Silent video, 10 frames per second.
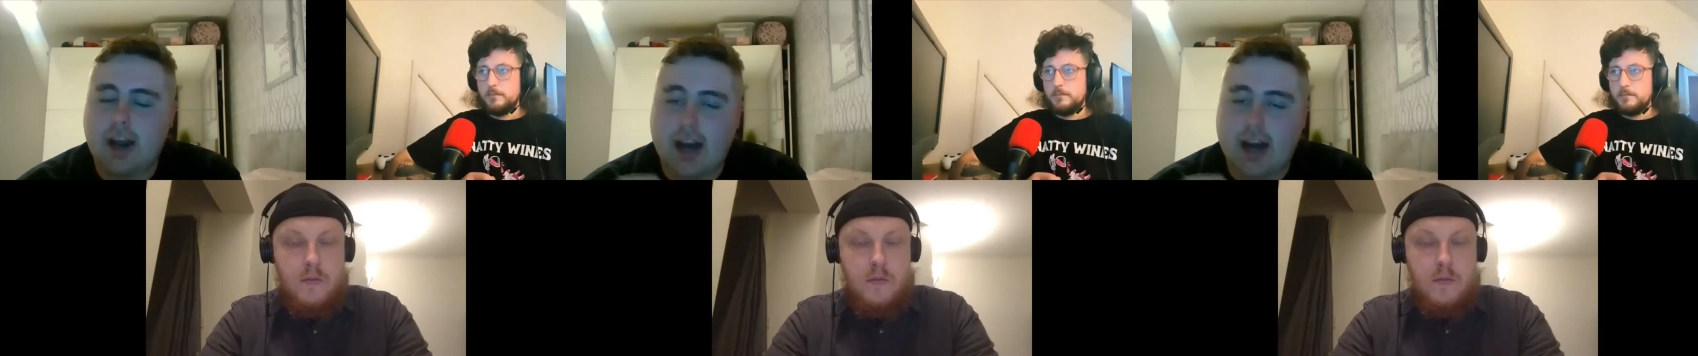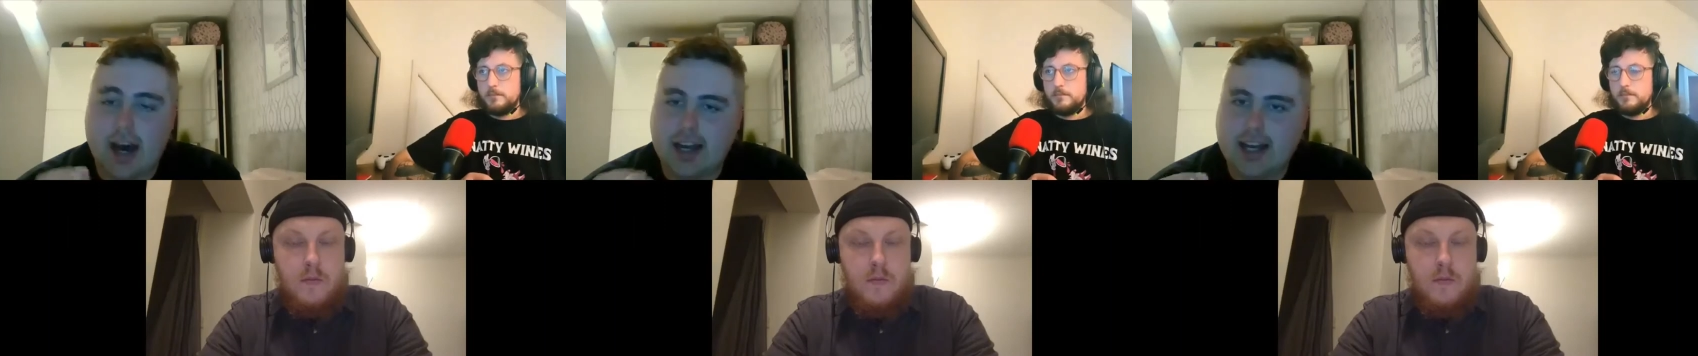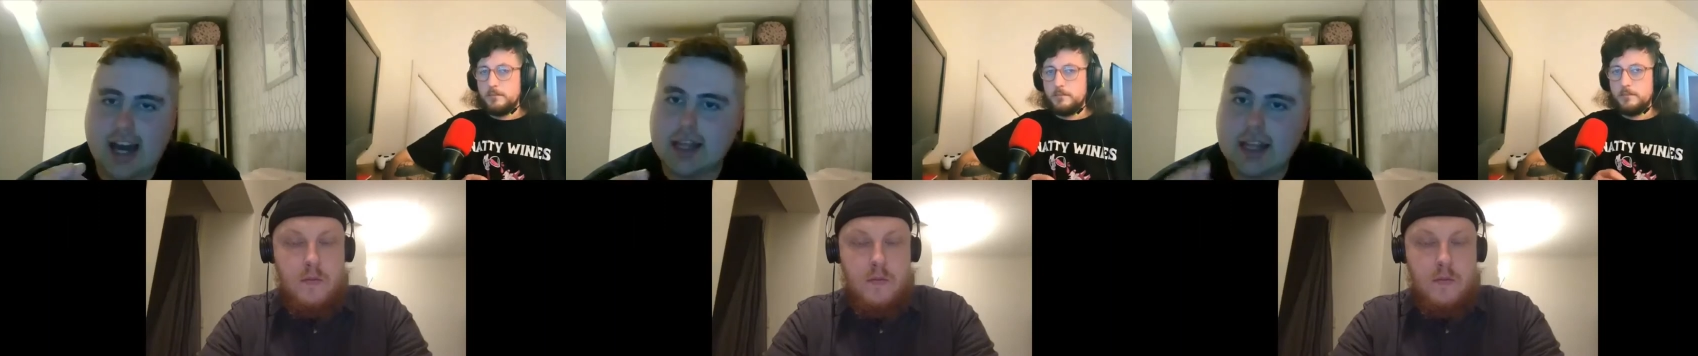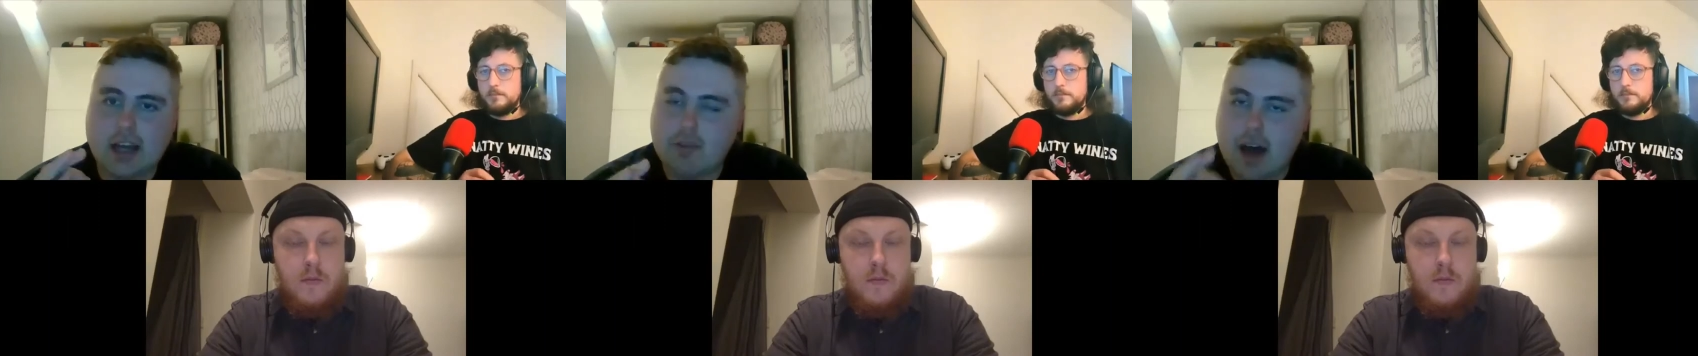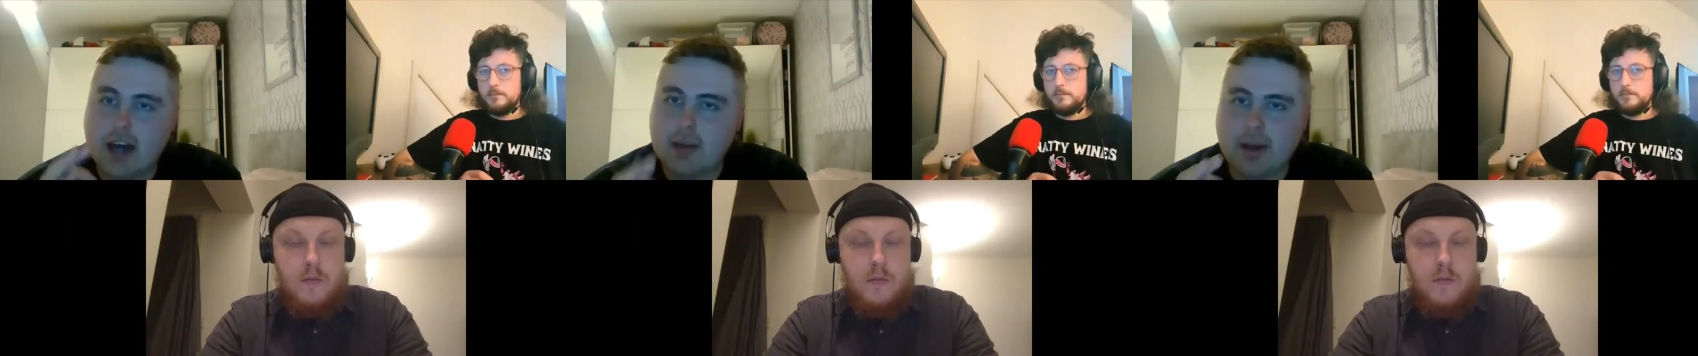Speaker 1: And, and again, I think if
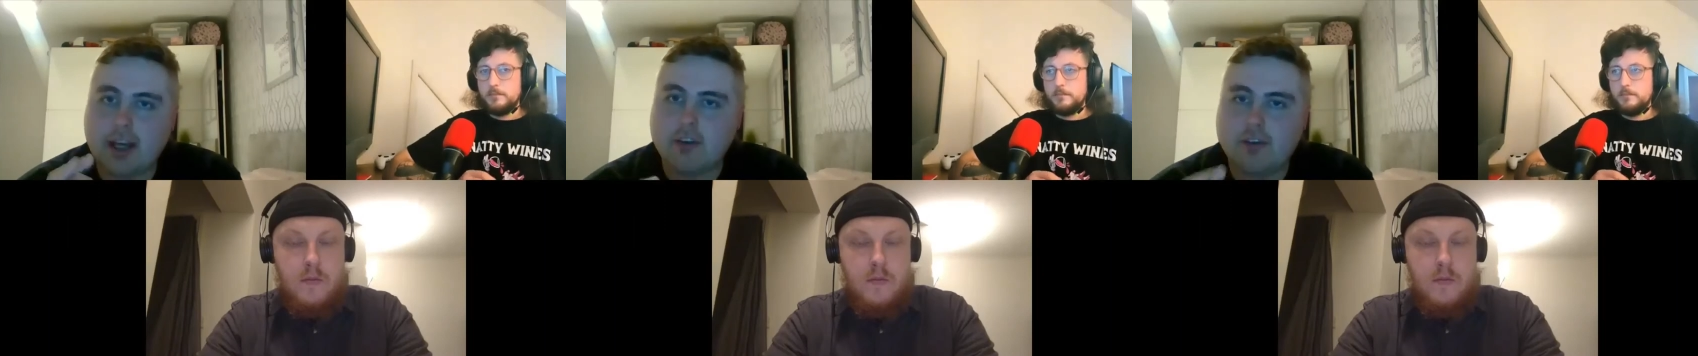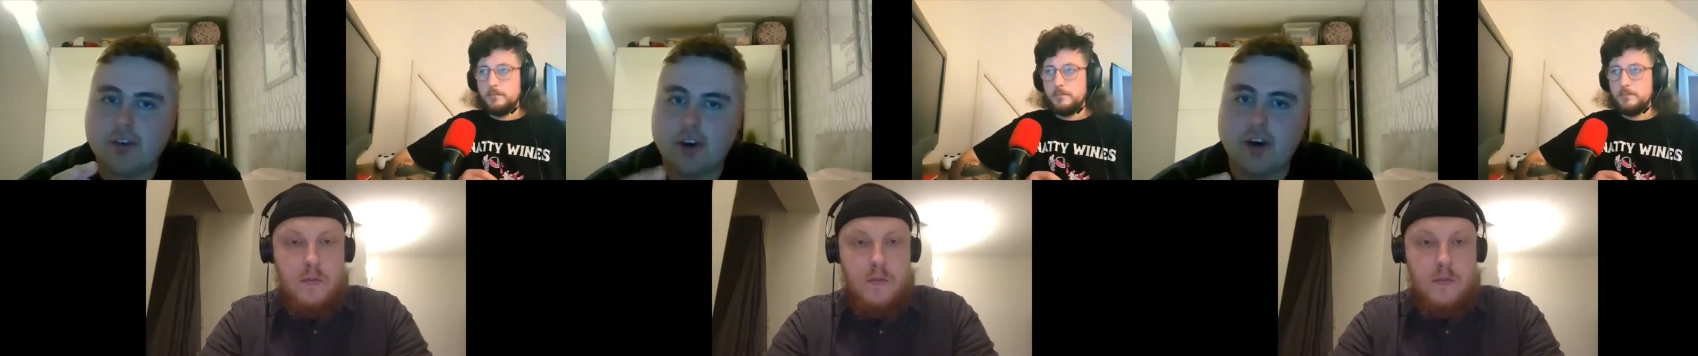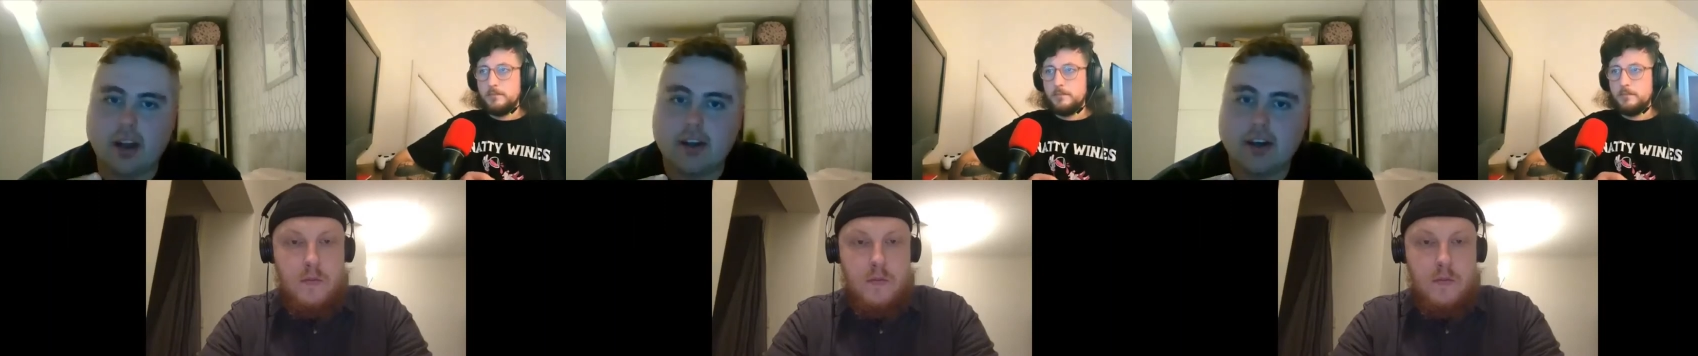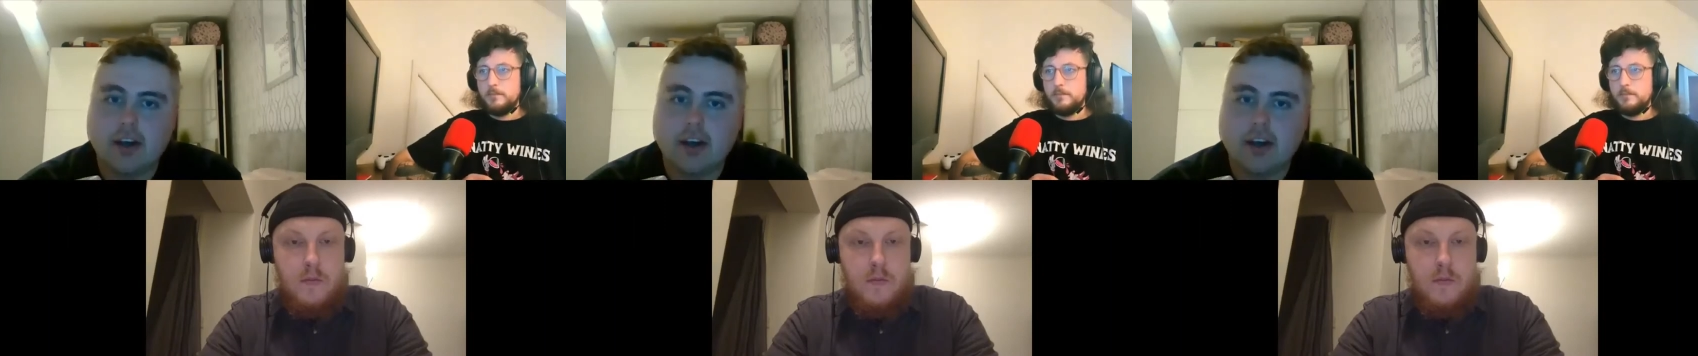that had been converted,